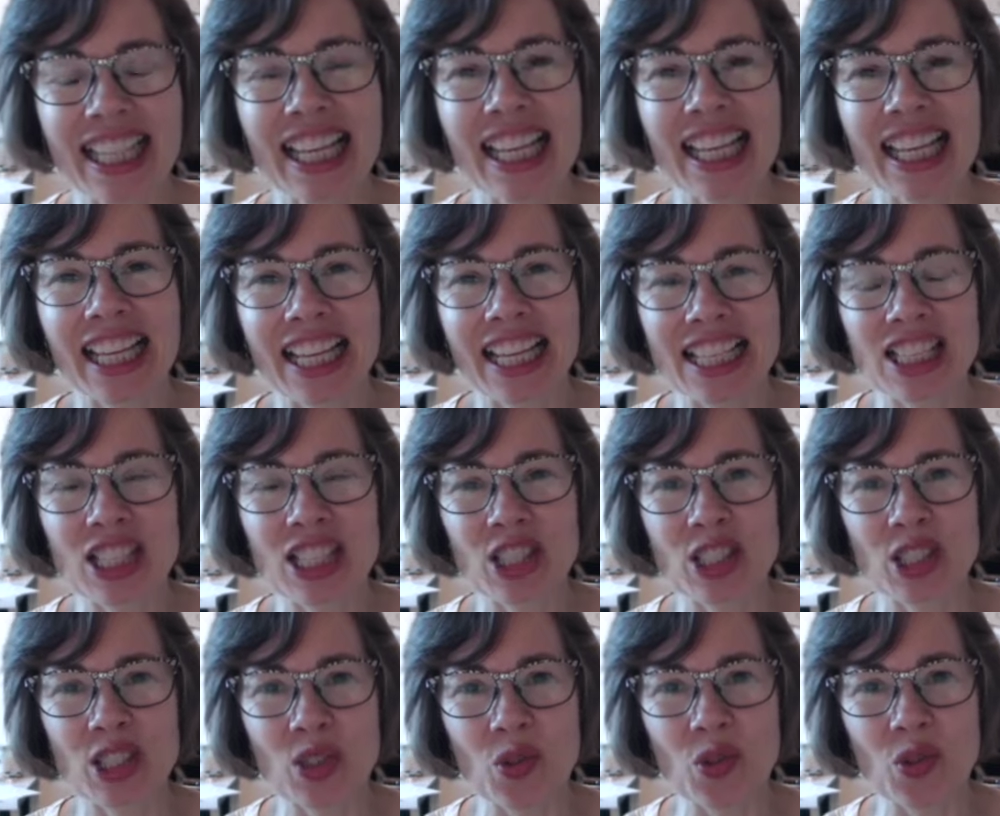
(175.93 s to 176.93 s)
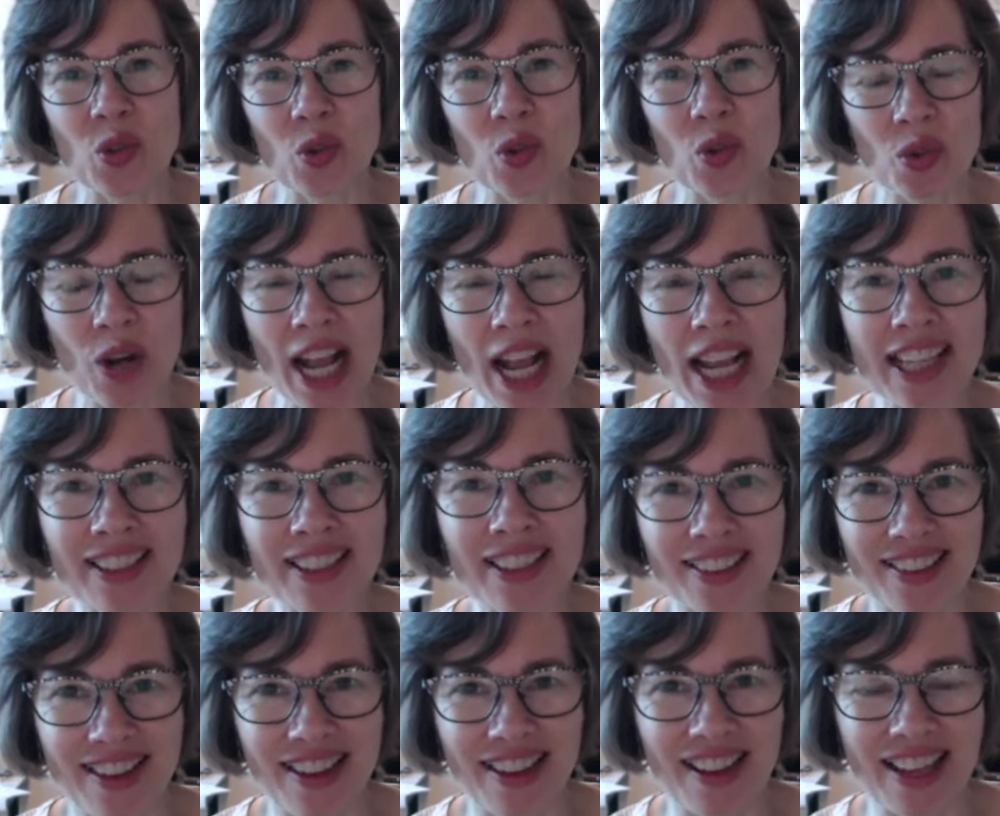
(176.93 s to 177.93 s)
is to
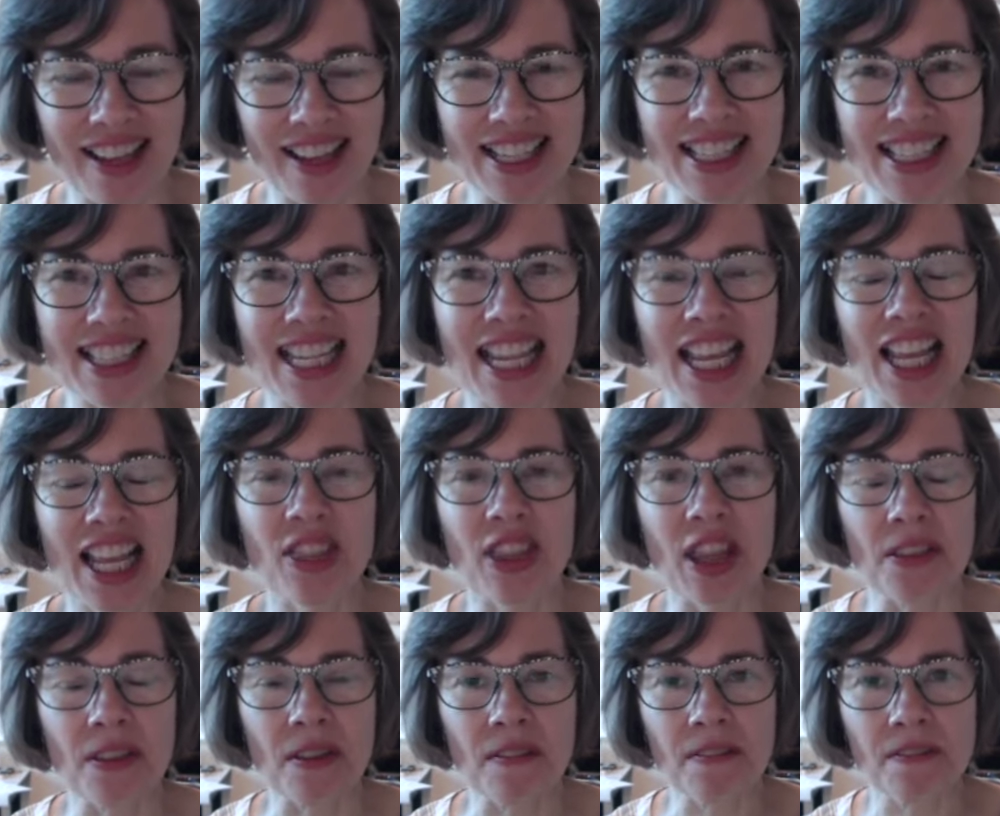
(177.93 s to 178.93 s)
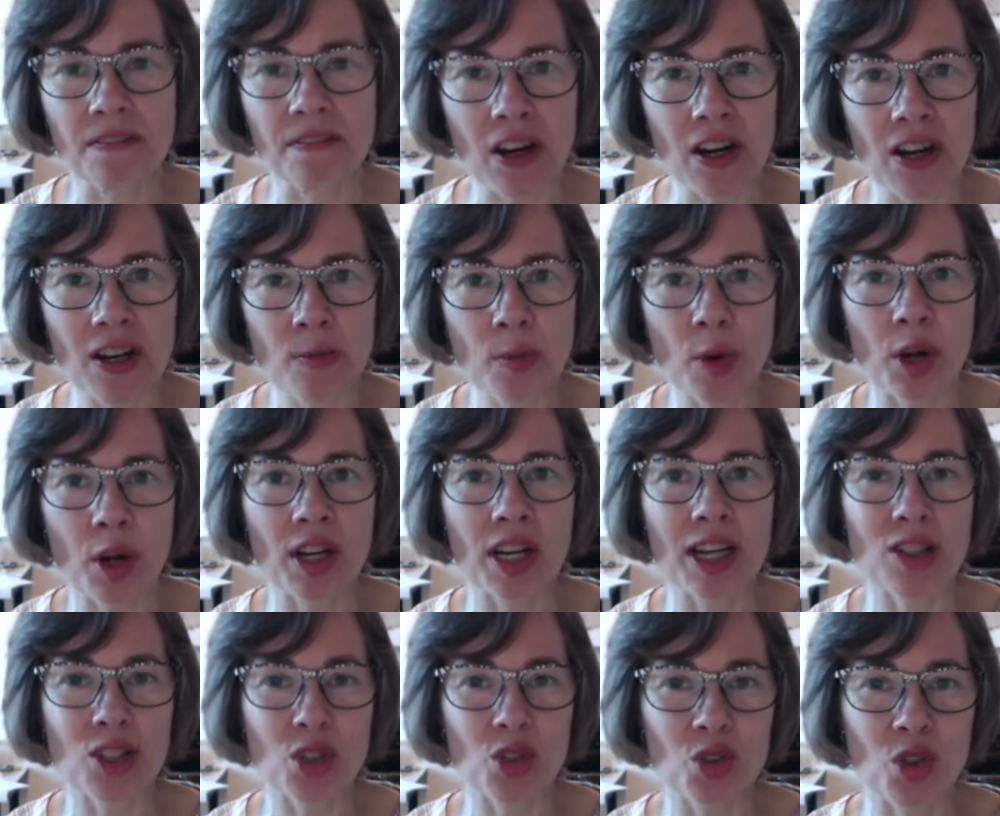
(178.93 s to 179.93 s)
recognize that the farmer
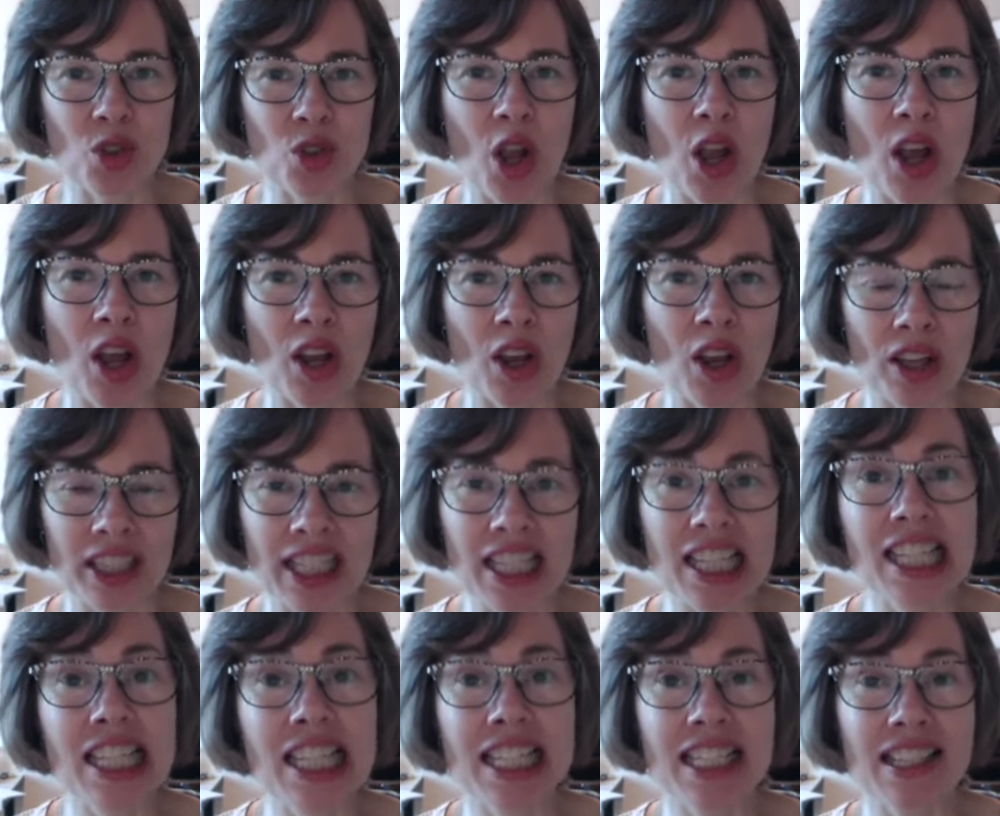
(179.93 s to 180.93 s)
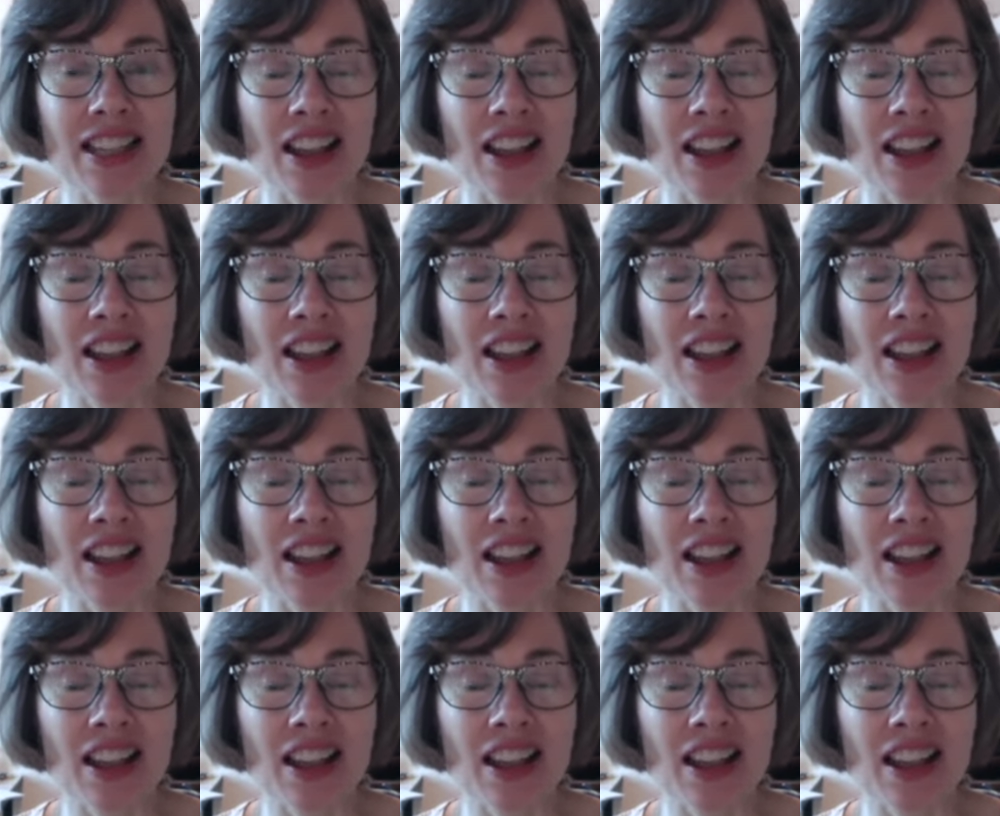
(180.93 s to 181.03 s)
is drawing on his